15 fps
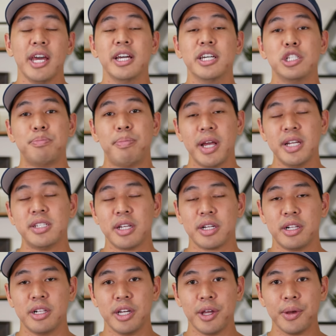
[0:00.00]
is
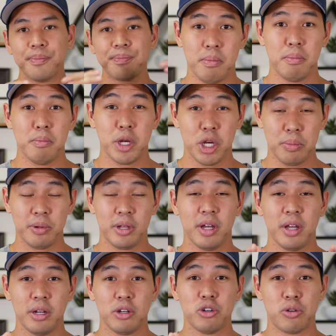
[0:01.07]
basically
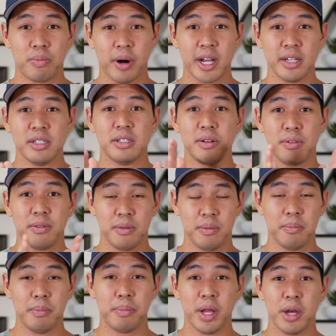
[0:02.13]
manipulate your price,
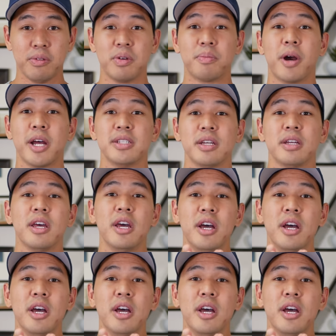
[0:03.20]
play with the pricing.